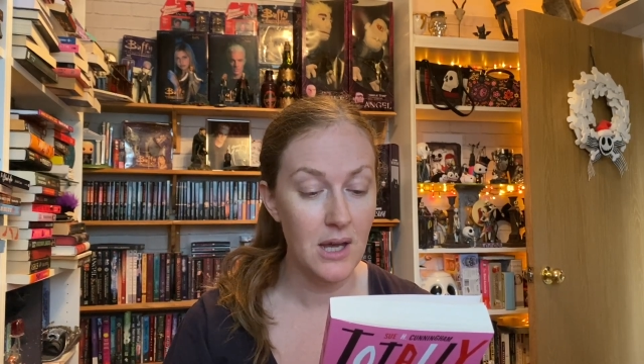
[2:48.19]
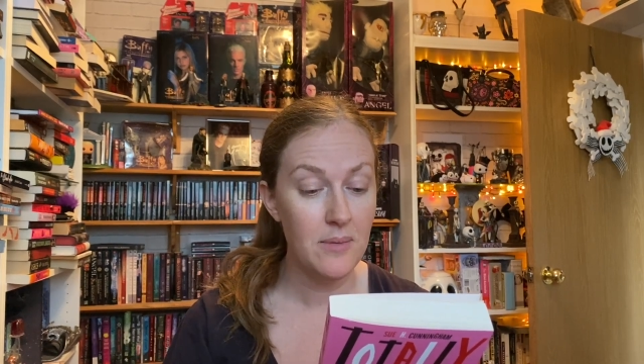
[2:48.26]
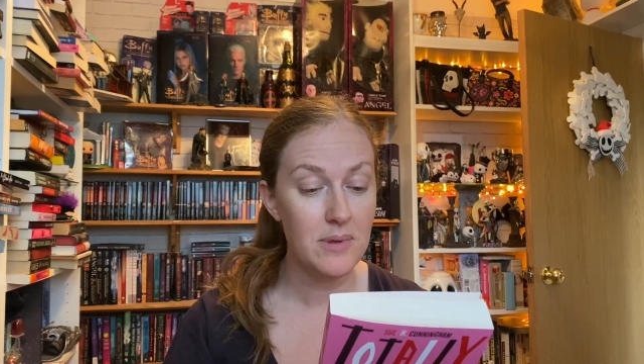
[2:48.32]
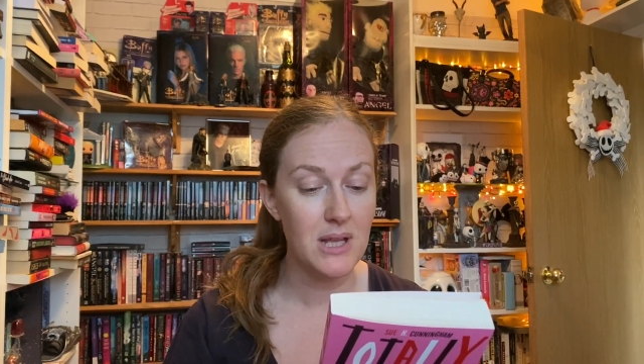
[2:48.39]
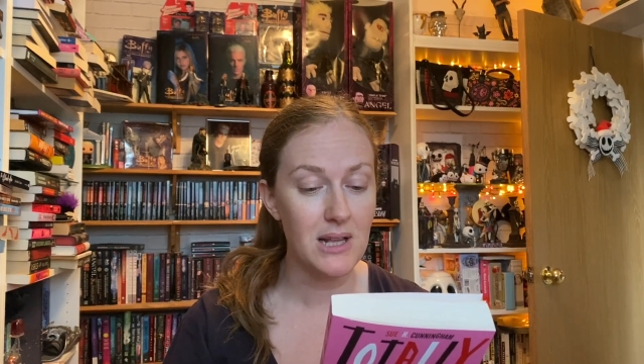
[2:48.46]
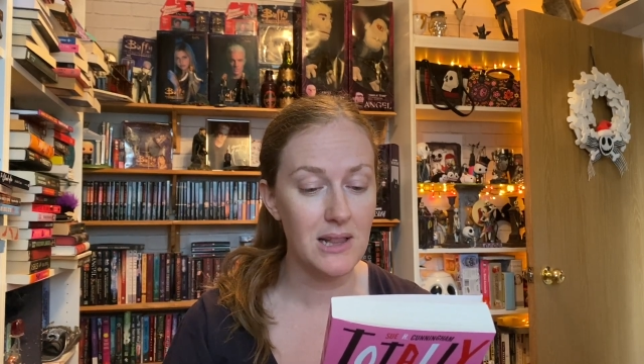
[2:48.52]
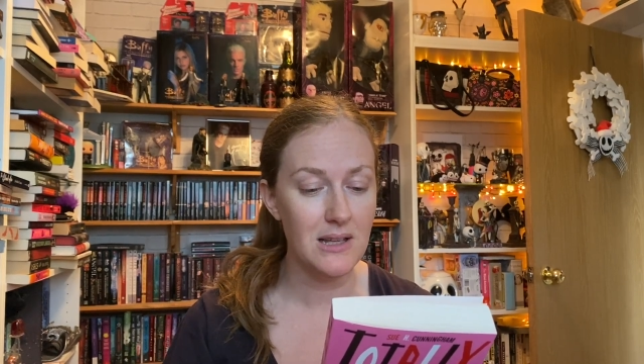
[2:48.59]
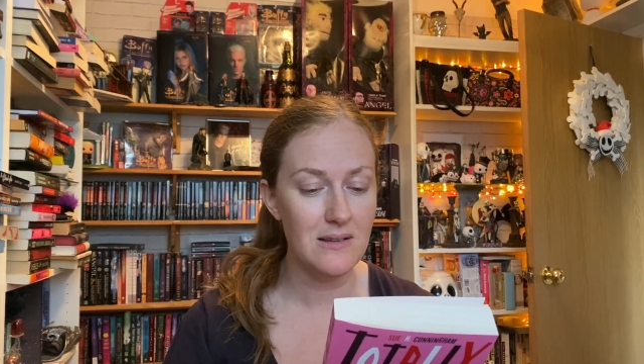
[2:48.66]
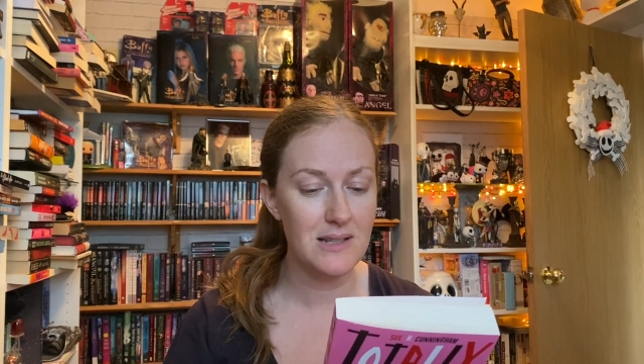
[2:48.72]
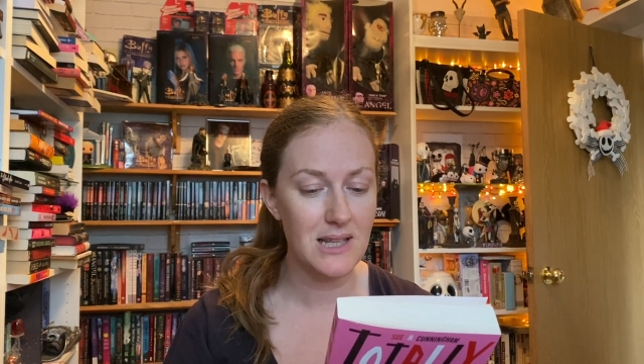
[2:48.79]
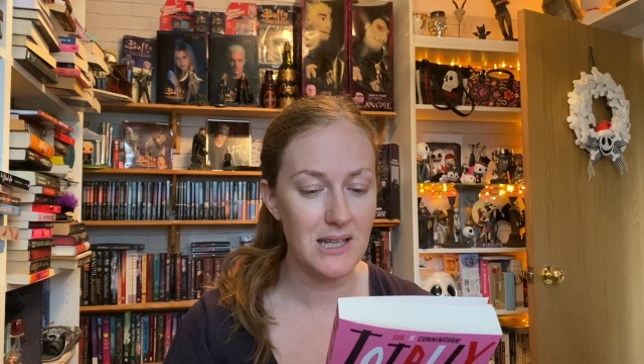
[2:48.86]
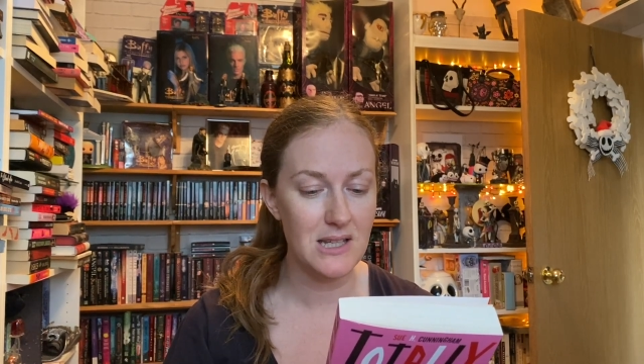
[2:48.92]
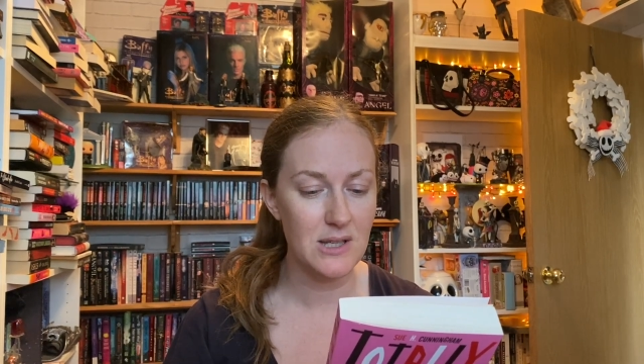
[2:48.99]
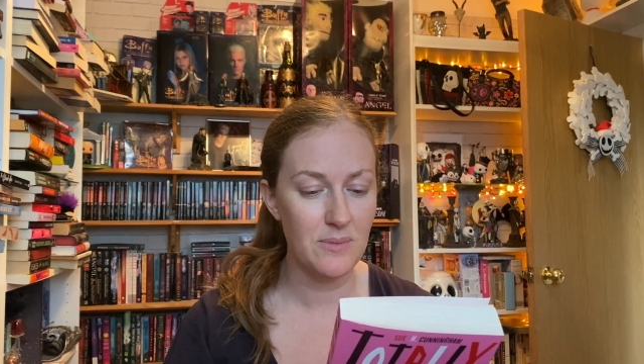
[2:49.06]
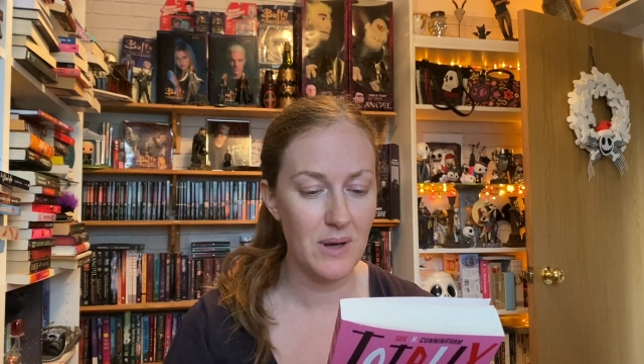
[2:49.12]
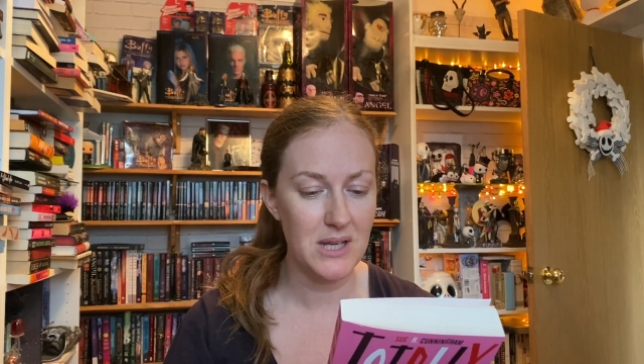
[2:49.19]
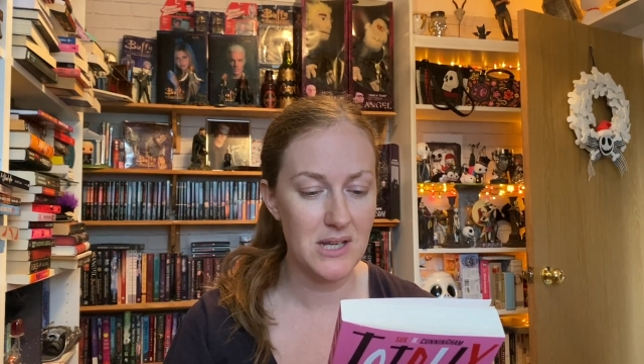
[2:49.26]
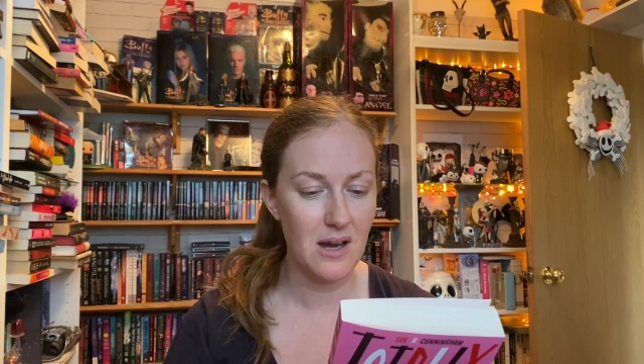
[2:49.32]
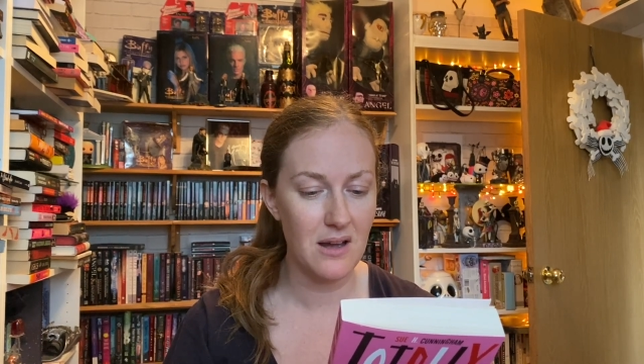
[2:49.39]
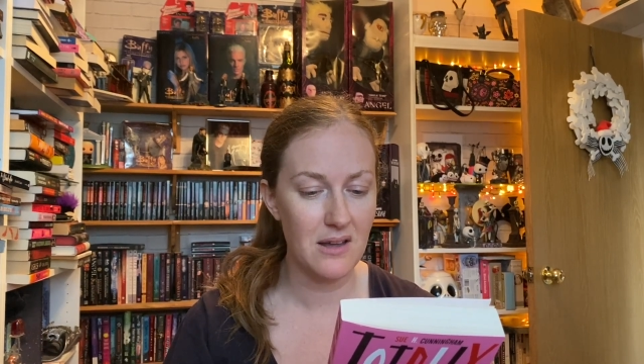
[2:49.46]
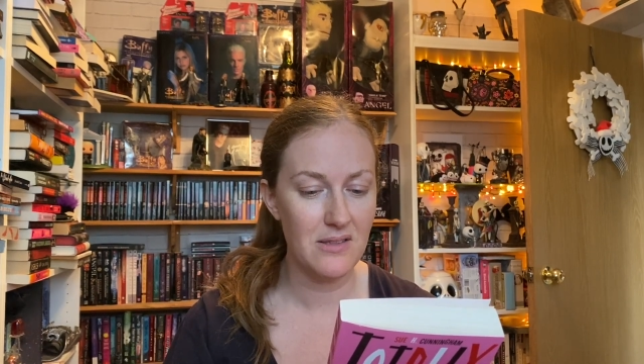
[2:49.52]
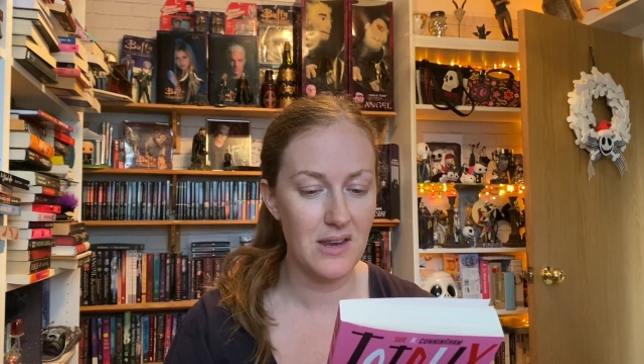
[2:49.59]
but the clues lead somewhere
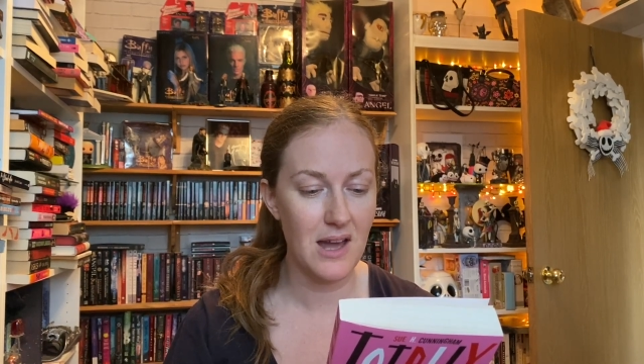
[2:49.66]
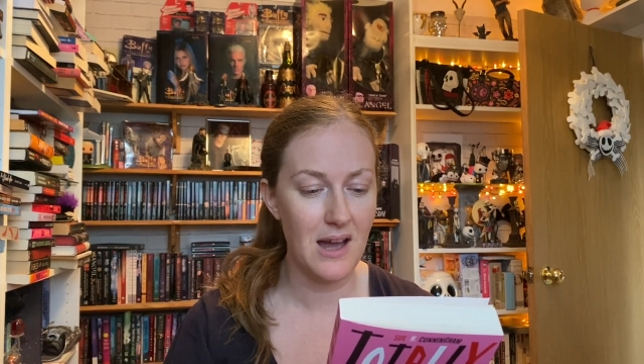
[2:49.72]
darker than